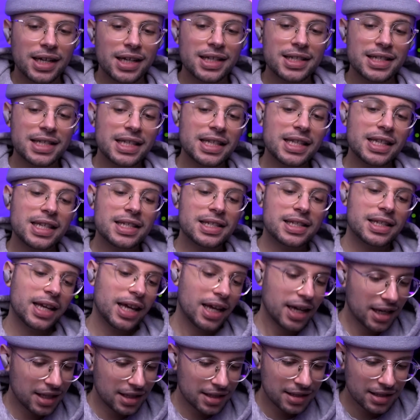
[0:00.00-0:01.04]
Because in this
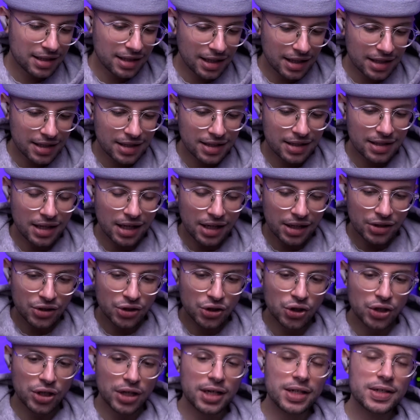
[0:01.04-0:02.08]
case, it's not
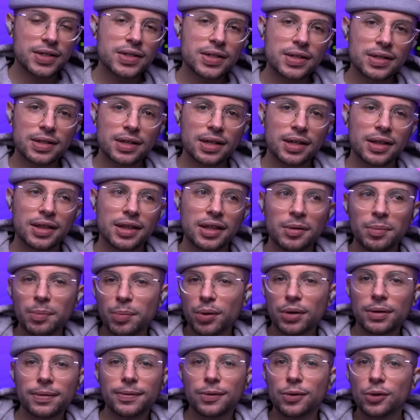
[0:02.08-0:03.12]
just the
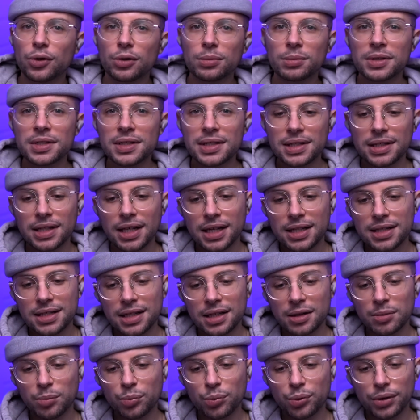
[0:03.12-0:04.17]
performance that's
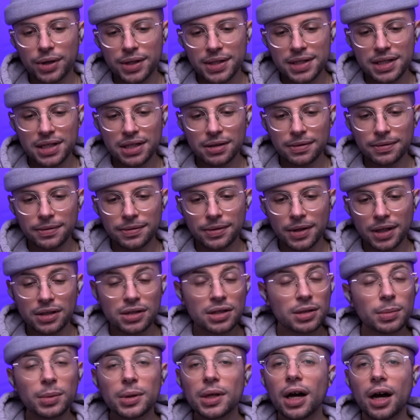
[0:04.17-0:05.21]
impressive. And
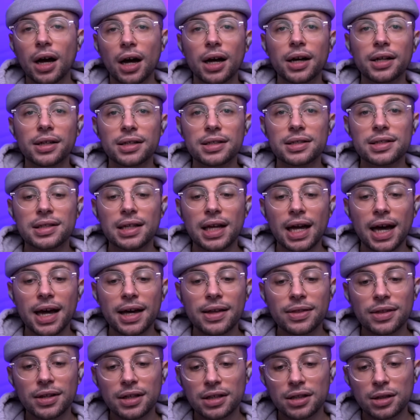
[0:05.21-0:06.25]
to be honest,
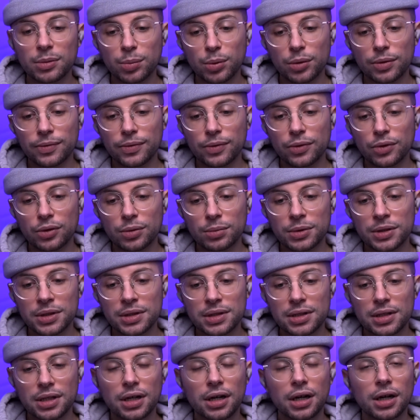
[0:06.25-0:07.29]
I think the
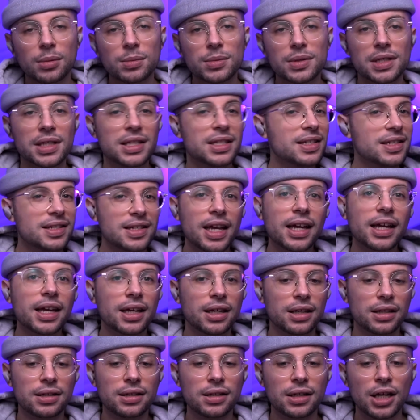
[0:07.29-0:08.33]
performance comes
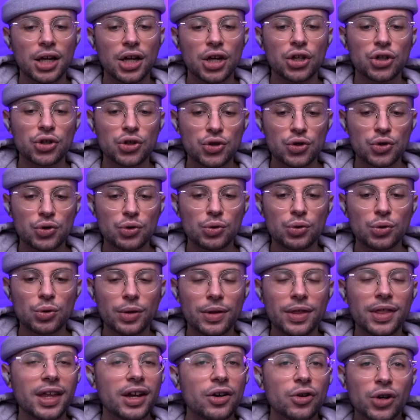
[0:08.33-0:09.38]
second
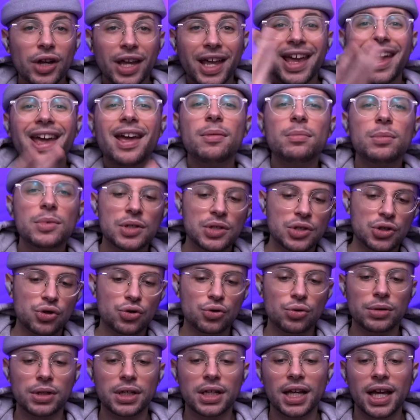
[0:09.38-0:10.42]
to their
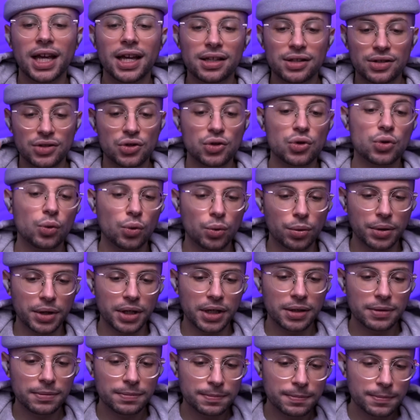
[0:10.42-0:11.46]
chemistry and
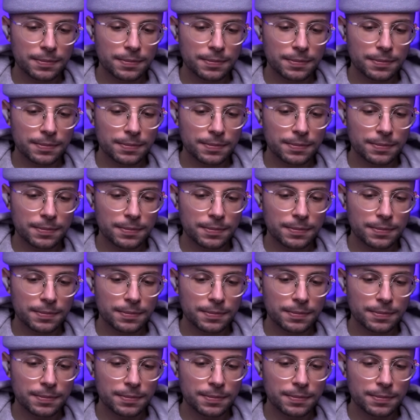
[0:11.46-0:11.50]
story.